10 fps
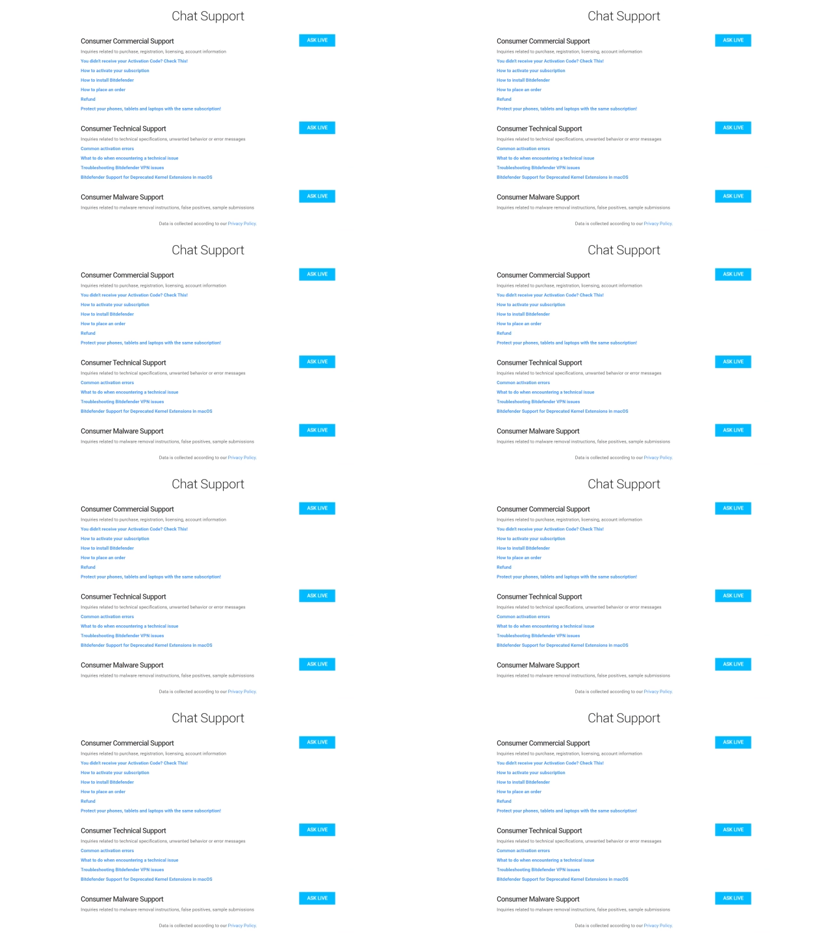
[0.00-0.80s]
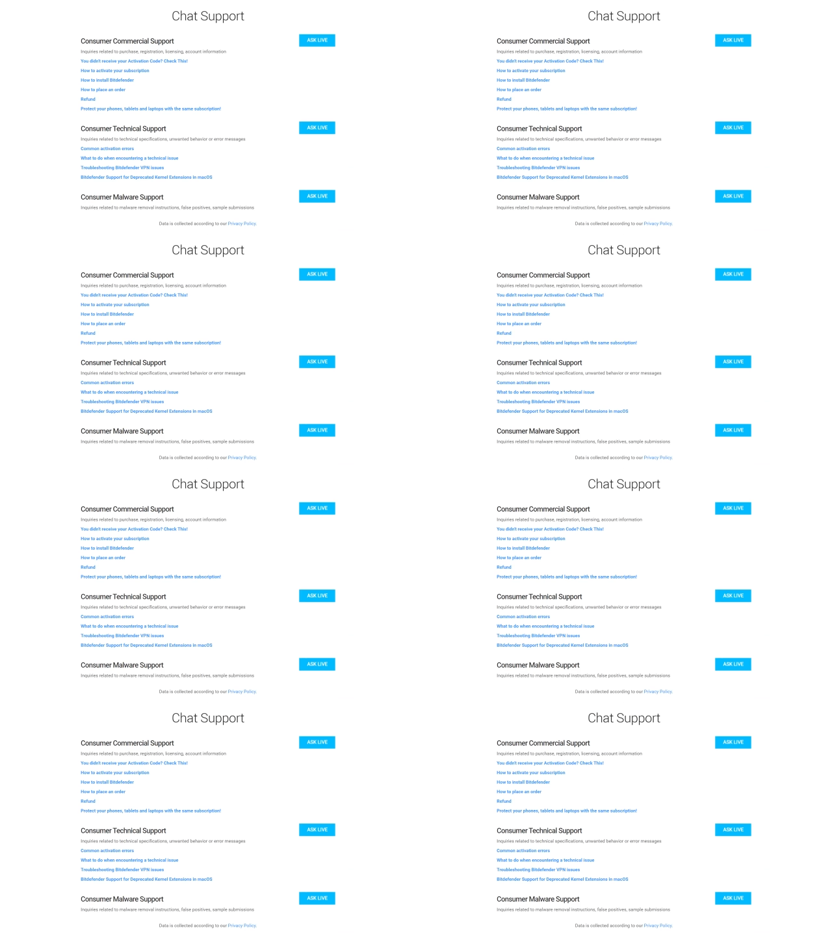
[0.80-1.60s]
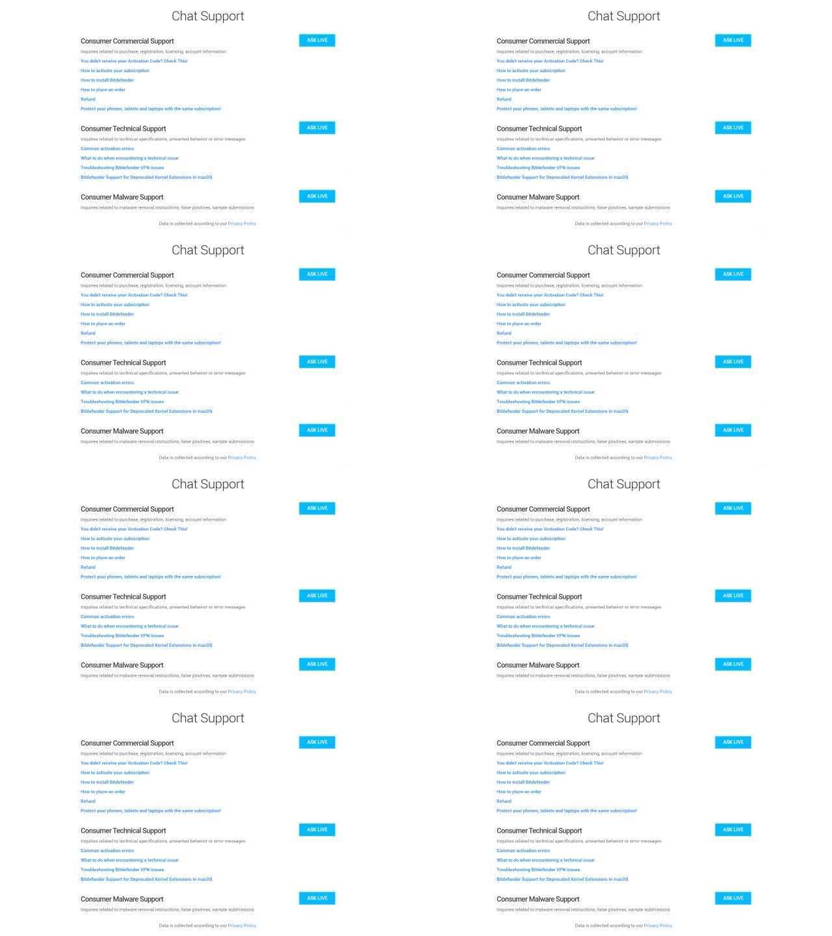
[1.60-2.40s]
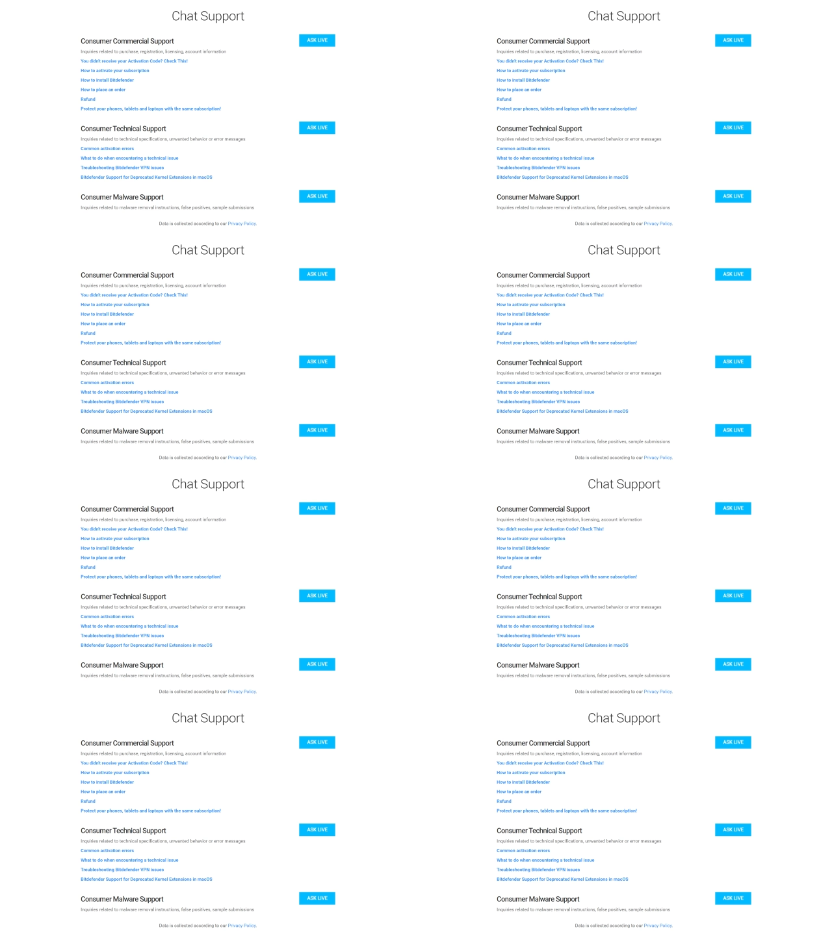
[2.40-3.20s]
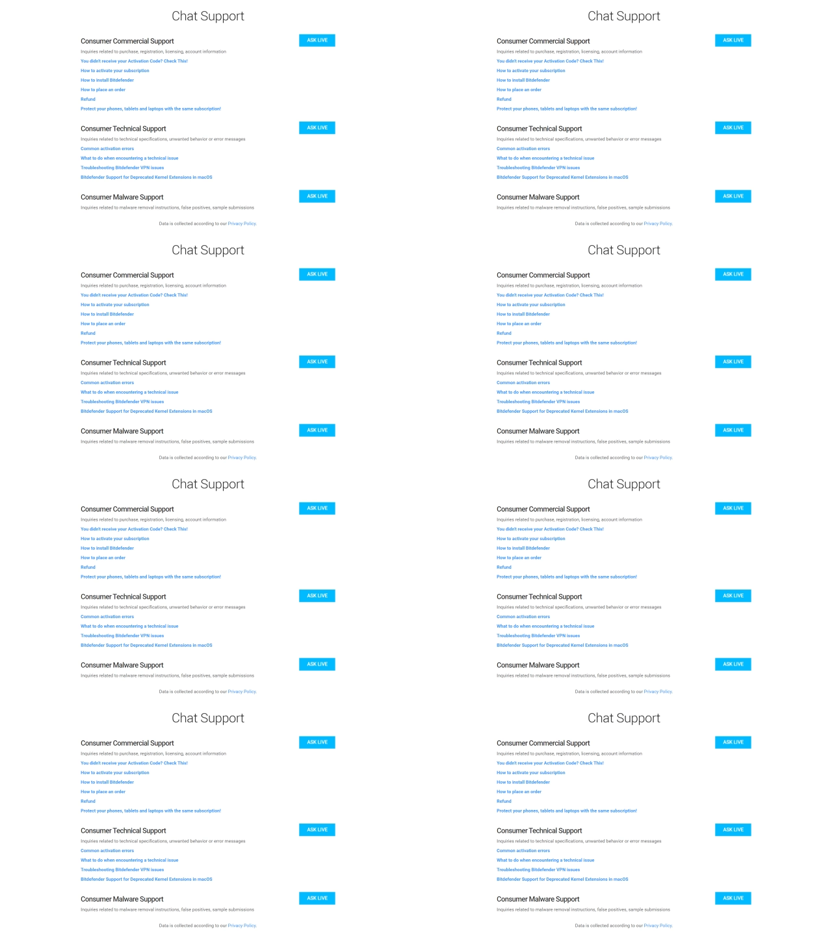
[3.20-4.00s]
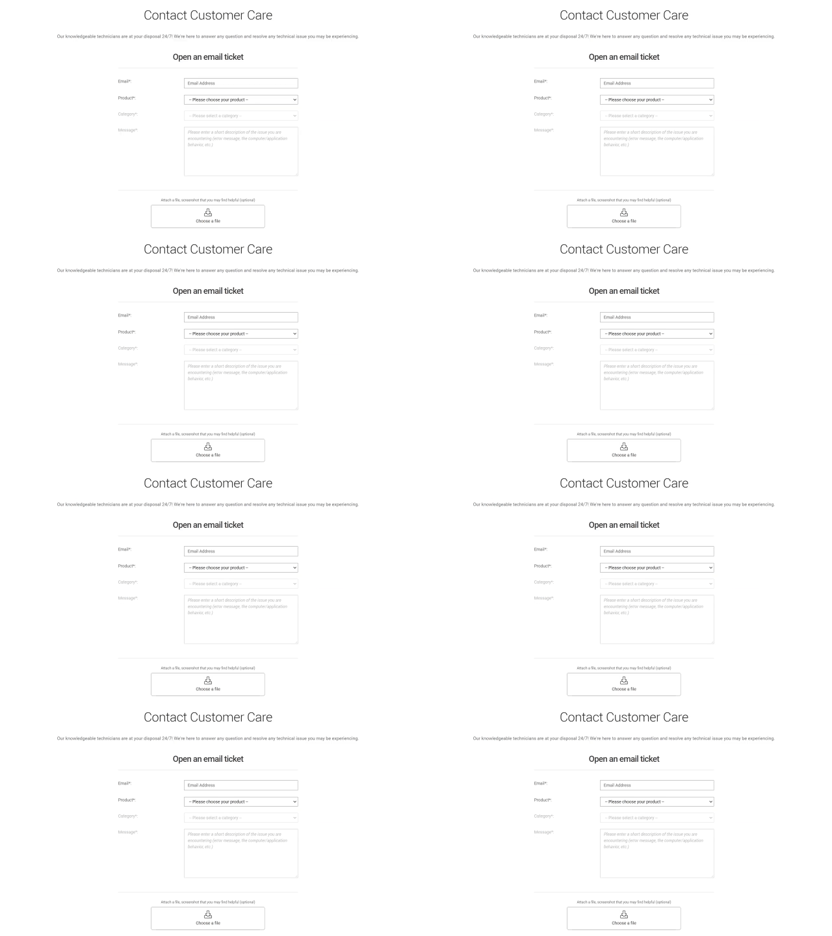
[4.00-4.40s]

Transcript: No face is visible, so there are no lips to read.